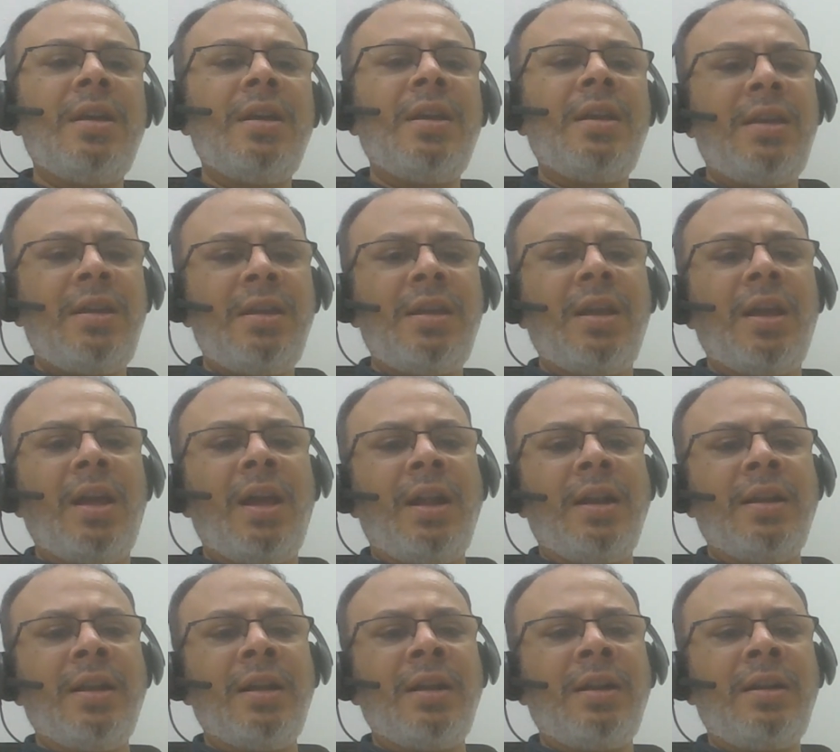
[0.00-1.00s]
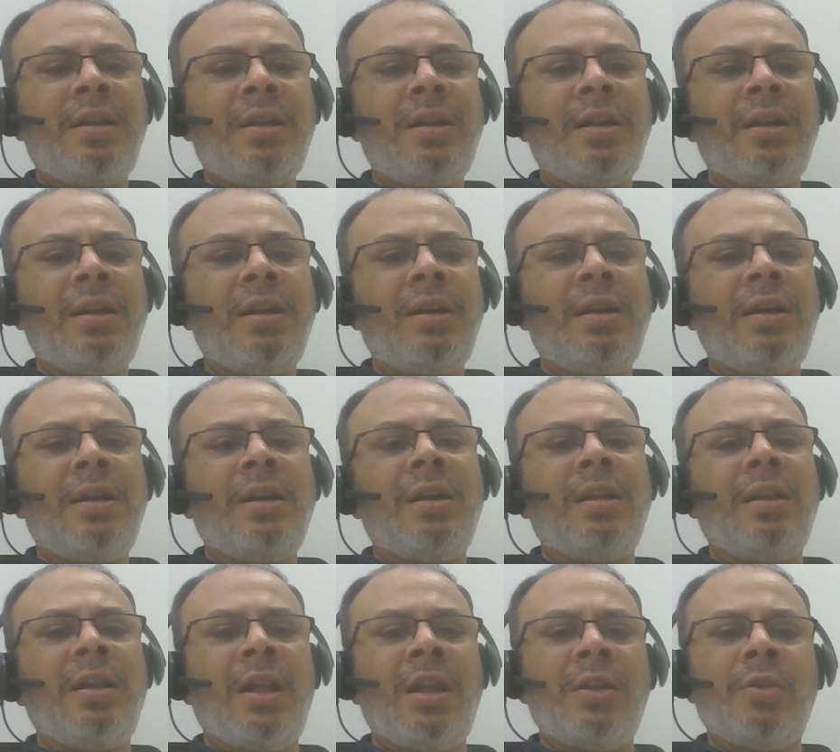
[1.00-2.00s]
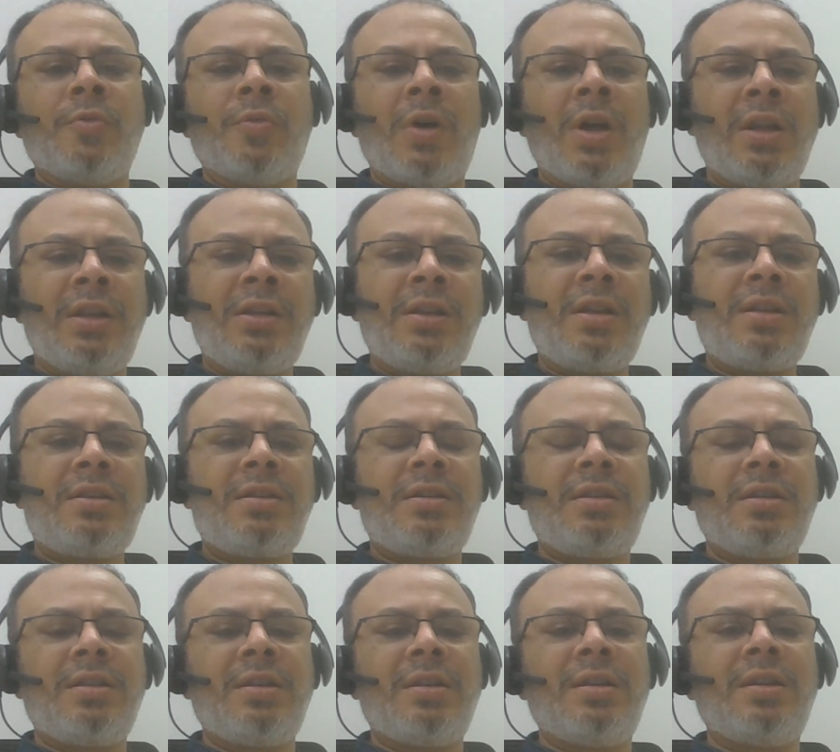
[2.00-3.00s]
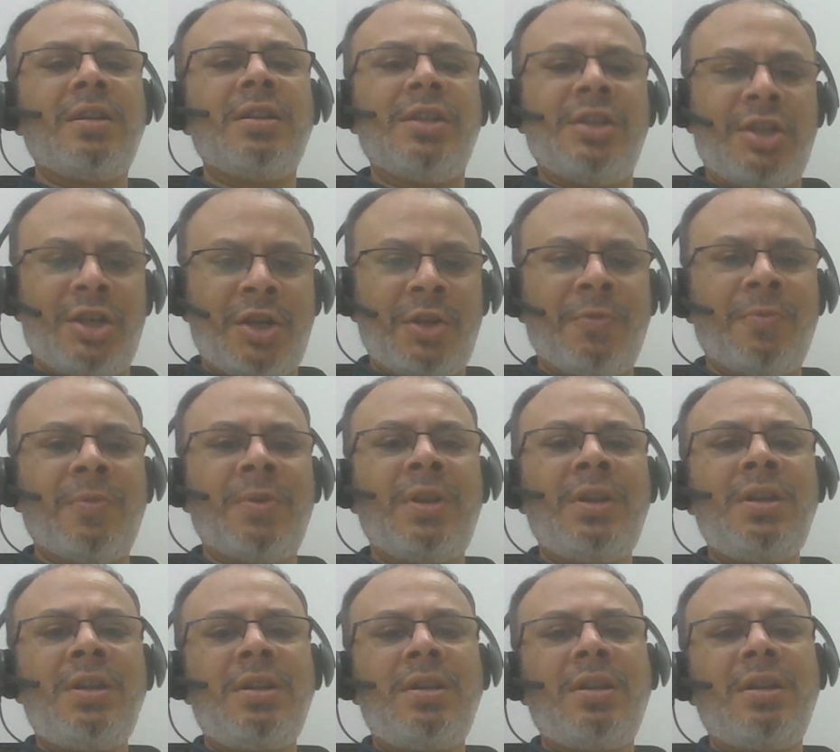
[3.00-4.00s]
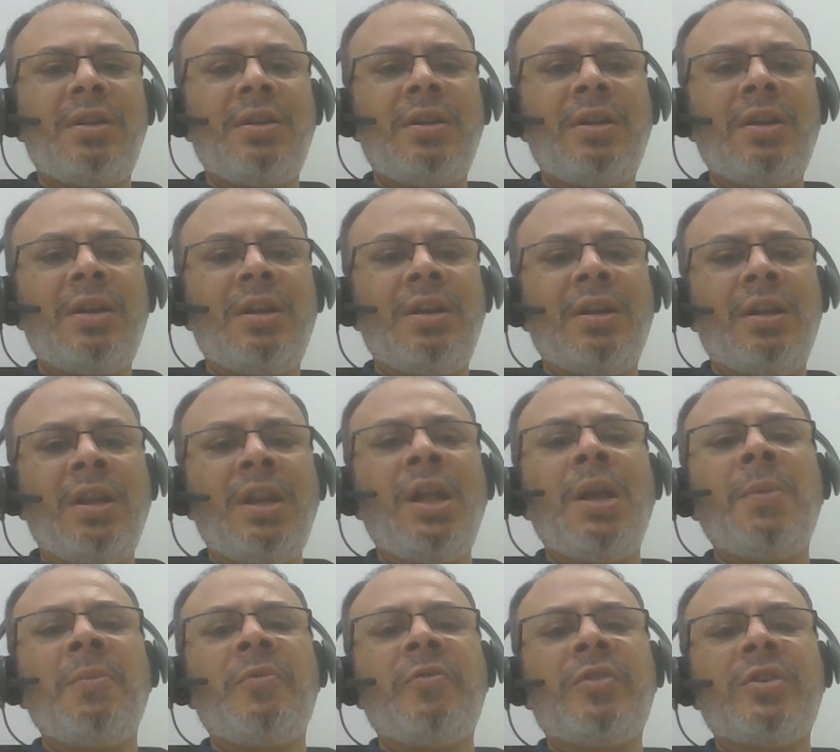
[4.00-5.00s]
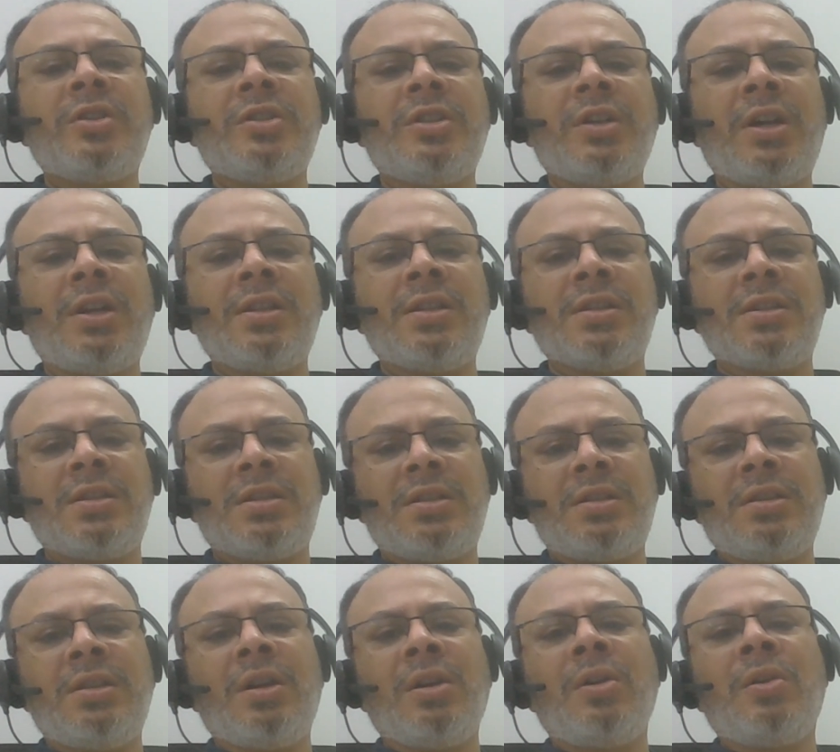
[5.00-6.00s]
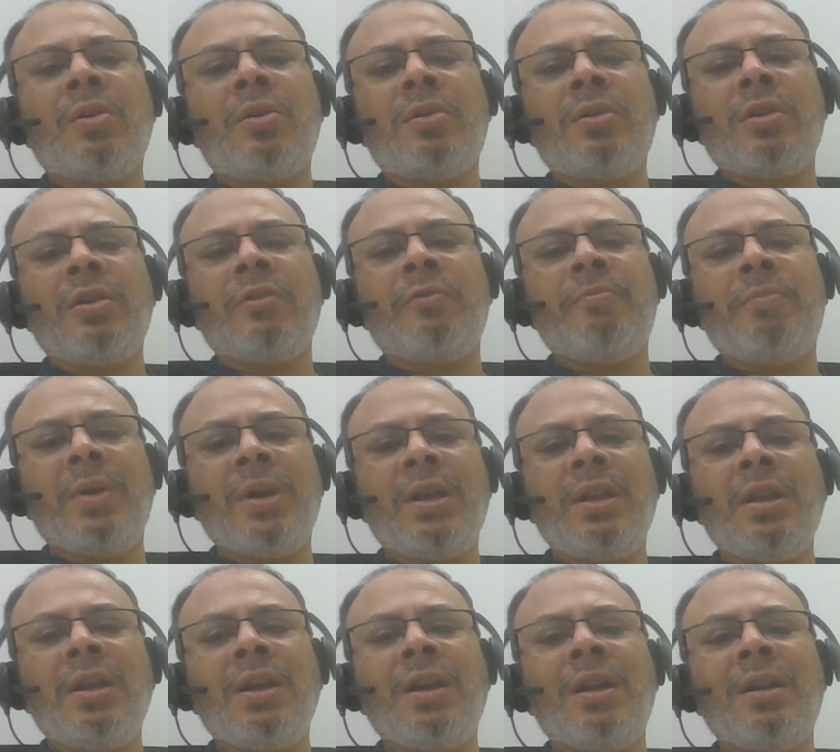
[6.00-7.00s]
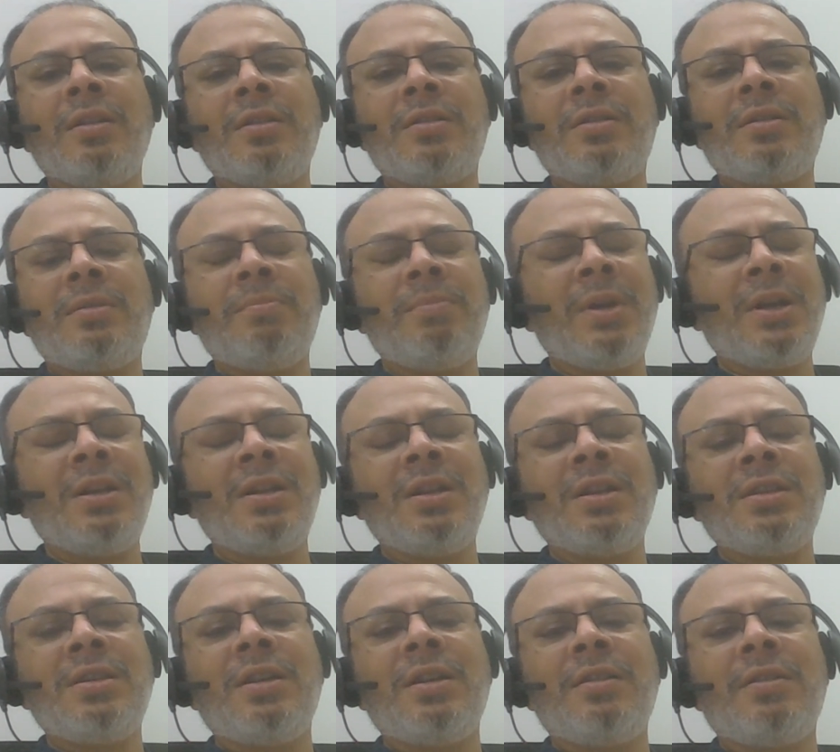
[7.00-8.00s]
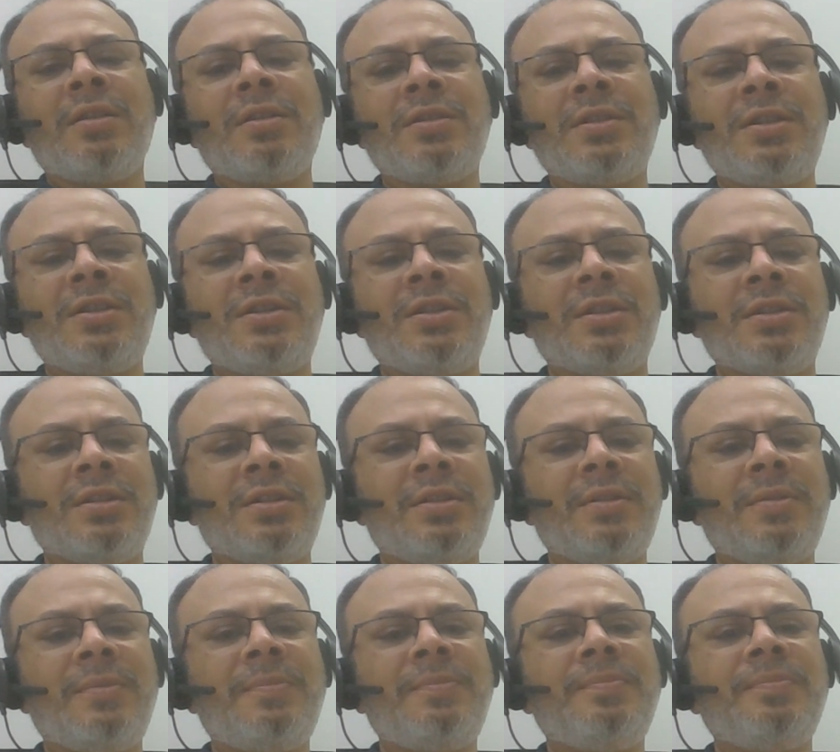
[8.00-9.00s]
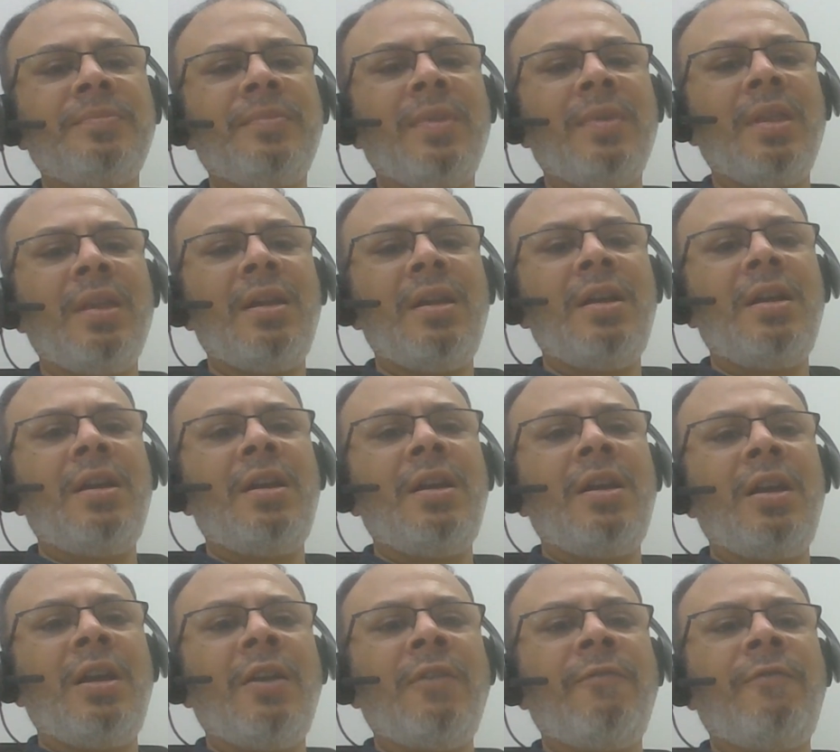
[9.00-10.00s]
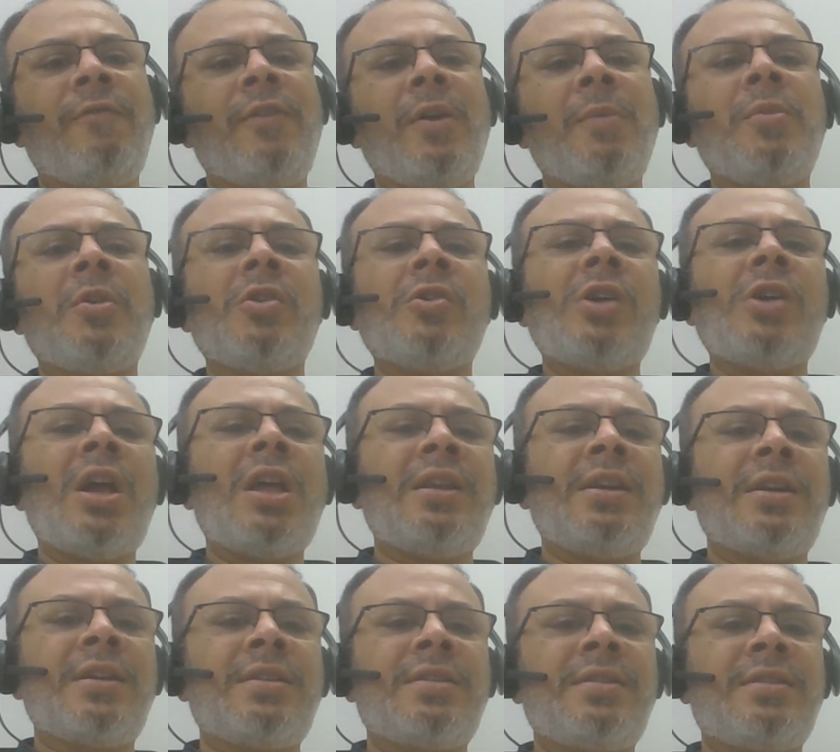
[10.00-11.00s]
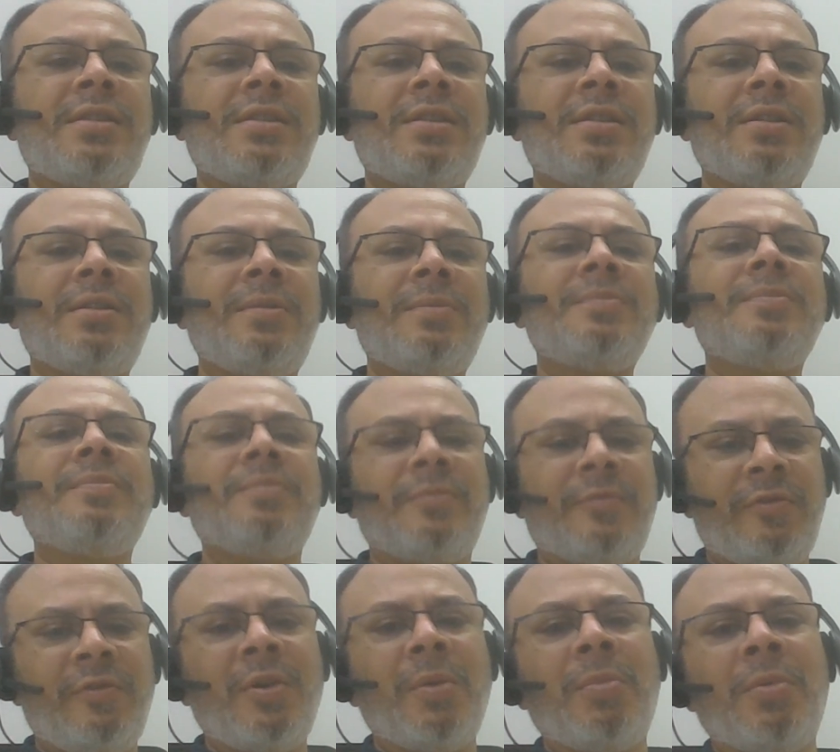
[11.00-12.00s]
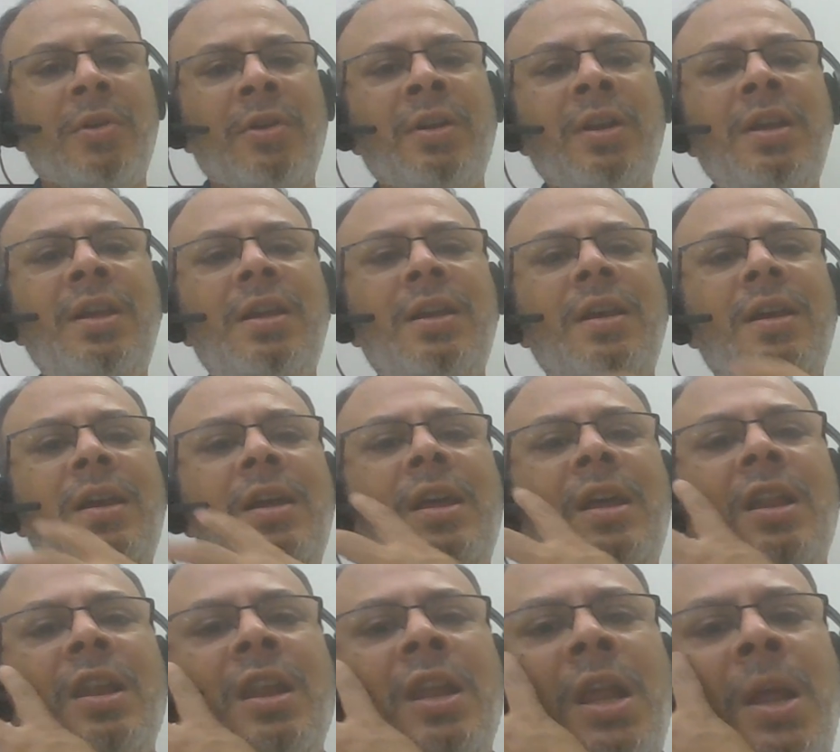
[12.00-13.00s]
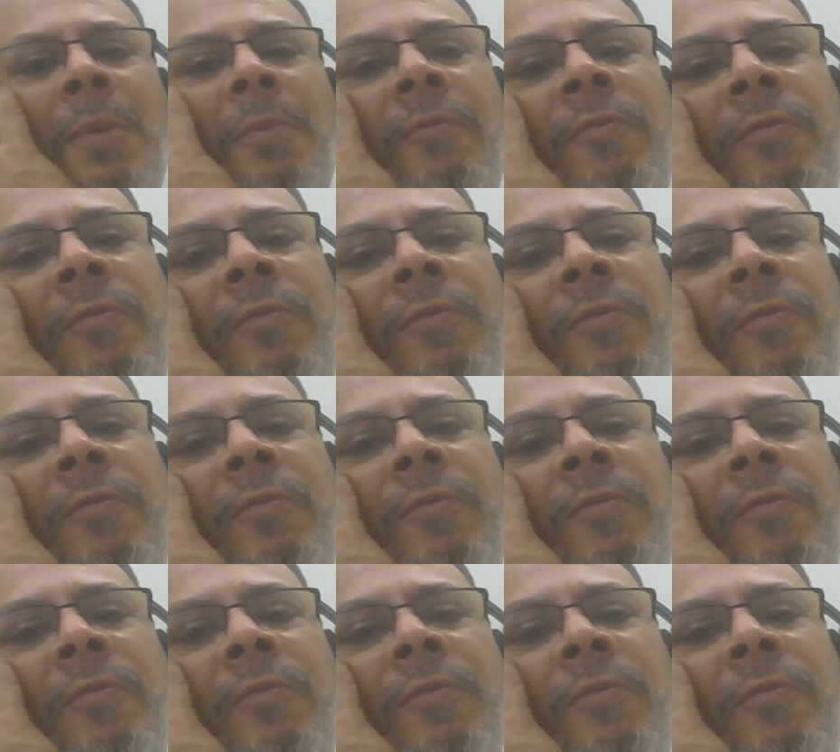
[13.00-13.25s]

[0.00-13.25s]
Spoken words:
He added Januarius, January, named for Janus, the god of beginnings and transitions, and Februarius, February, named